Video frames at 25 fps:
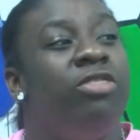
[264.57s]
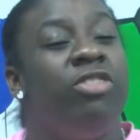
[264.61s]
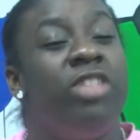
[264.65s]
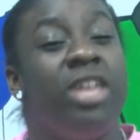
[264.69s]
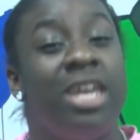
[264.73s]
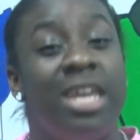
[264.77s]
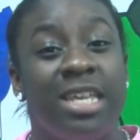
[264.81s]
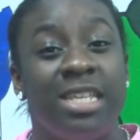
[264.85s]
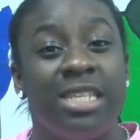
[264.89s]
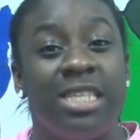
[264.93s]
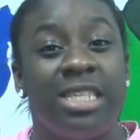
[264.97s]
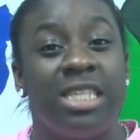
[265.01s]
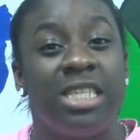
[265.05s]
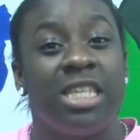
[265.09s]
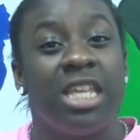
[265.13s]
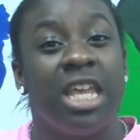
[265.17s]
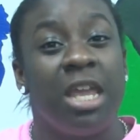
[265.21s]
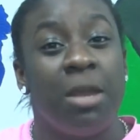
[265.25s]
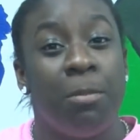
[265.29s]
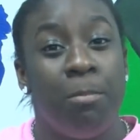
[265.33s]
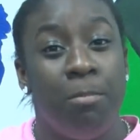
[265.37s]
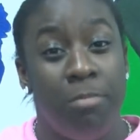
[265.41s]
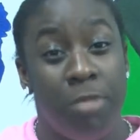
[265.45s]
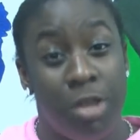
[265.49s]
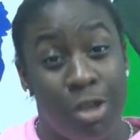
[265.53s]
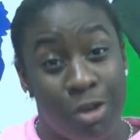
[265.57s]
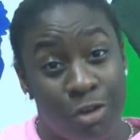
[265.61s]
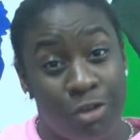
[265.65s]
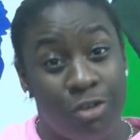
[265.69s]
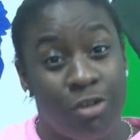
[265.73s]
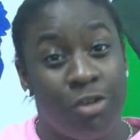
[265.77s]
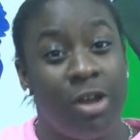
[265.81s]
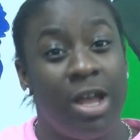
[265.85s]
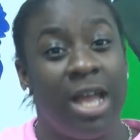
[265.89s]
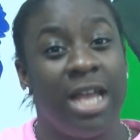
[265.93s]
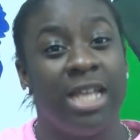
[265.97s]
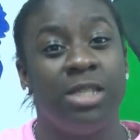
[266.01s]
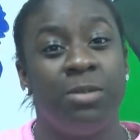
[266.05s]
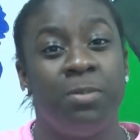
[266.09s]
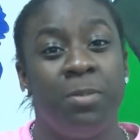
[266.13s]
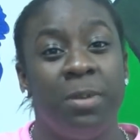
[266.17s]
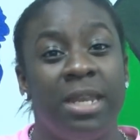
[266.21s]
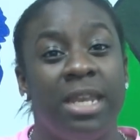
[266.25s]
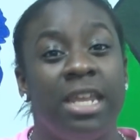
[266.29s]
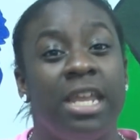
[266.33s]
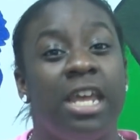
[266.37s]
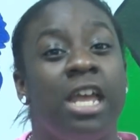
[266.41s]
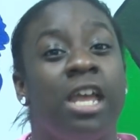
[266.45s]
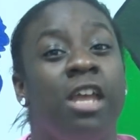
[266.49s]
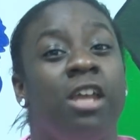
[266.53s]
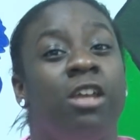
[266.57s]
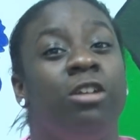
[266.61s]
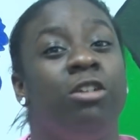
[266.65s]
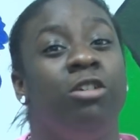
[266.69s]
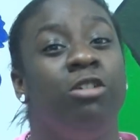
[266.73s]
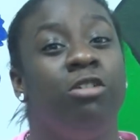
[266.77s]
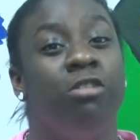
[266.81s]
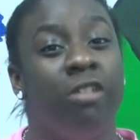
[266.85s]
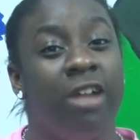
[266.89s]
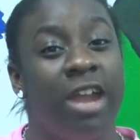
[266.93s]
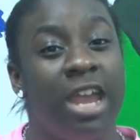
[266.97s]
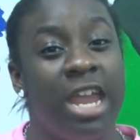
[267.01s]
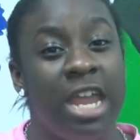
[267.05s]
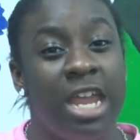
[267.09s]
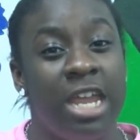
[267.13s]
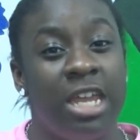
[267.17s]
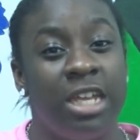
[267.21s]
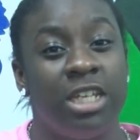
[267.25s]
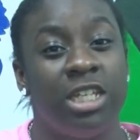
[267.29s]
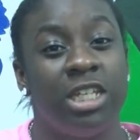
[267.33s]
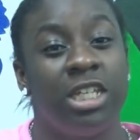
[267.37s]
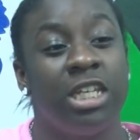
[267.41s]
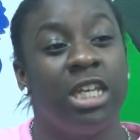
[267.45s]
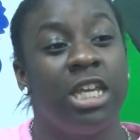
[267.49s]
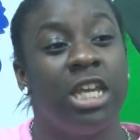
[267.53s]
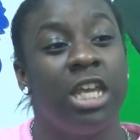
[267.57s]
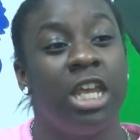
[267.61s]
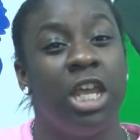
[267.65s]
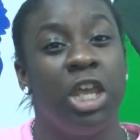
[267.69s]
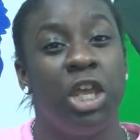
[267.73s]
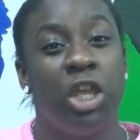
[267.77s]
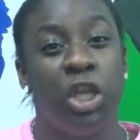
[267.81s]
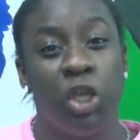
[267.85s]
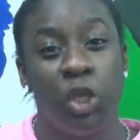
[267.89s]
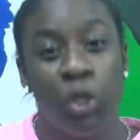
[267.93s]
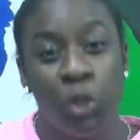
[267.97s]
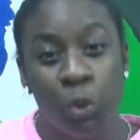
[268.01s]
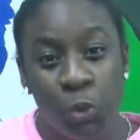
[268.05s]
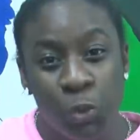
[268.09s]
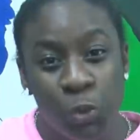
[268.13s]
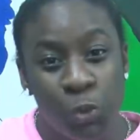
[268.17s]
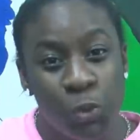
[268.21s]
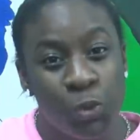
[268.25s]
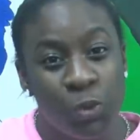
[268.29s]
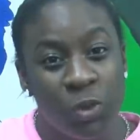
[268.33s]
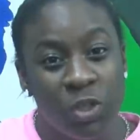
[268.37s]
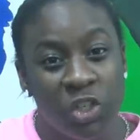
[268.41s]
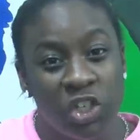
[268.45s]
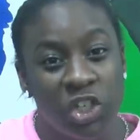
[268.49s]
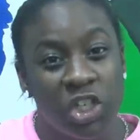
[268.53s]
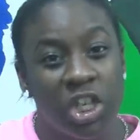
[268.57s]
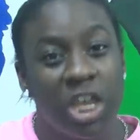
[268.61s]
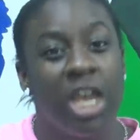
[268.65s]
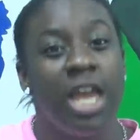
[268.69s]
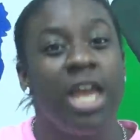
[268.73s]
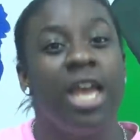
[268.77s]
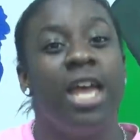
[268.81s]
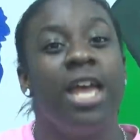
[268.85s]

This mural has been a great, huge